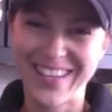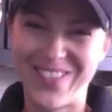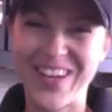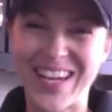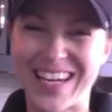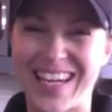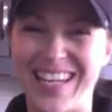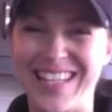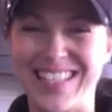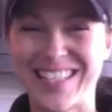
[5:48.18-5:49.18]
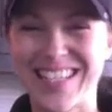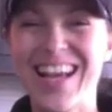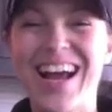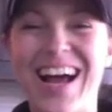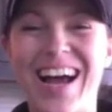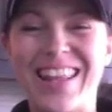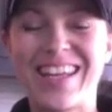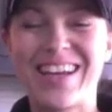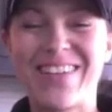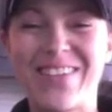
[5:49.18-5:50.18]
because I
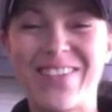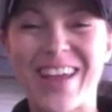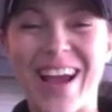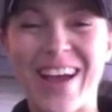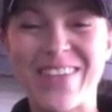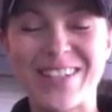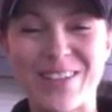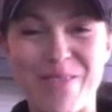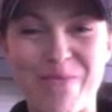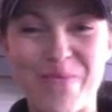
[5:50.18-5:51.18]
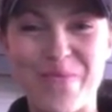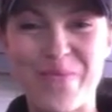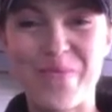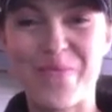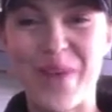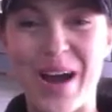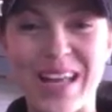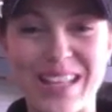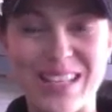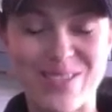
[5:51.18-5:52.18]
think I'm going to be having to
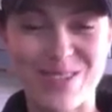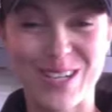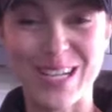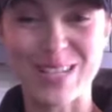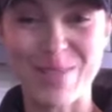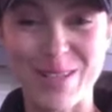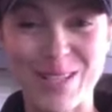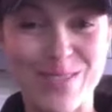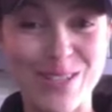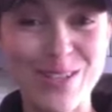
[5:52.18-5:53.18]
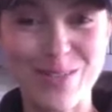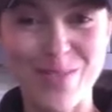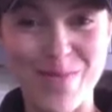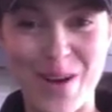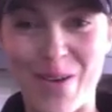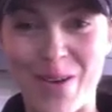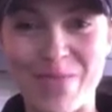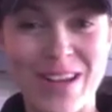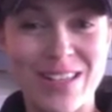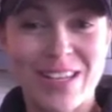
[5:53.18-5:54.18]
buy these really expensive suits from now on
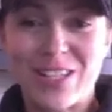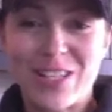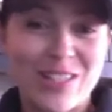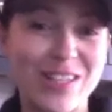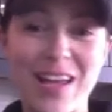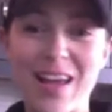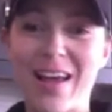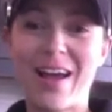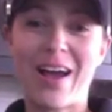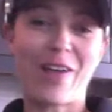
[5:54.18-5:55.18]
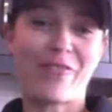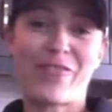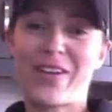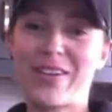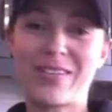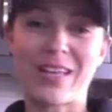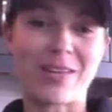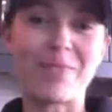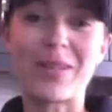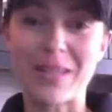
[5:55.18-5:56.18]
because I feel like
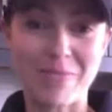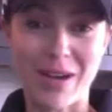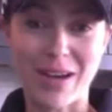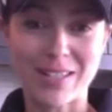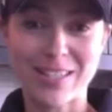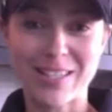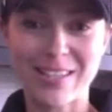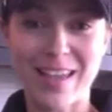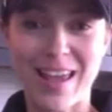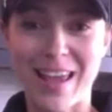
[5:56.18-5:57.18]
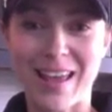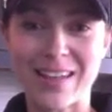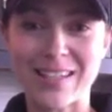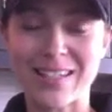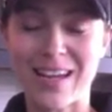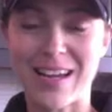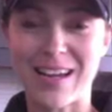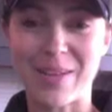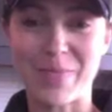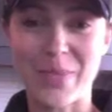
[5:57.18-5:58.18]
$1,000,000. And
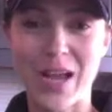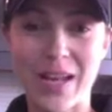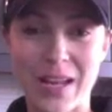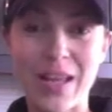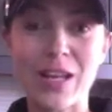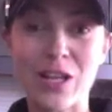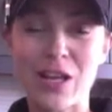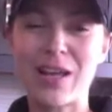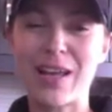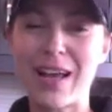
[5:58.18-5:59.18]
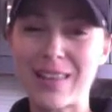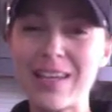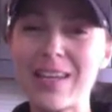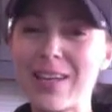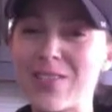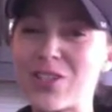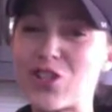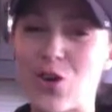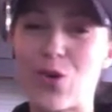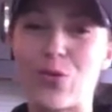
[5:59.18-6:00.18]
in it, I think it even
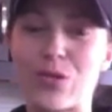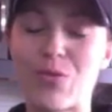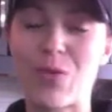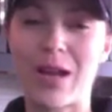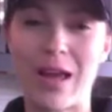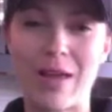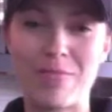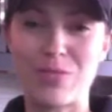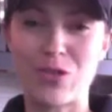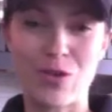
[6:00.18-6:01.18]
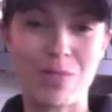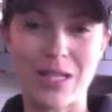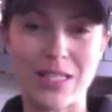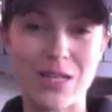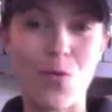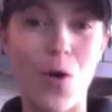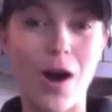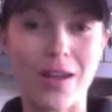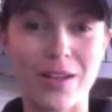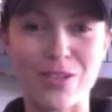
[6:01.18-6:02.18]
shows when I'm doing my
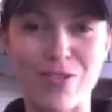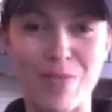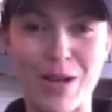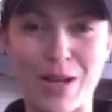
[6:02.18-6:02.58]
T-walk and doing my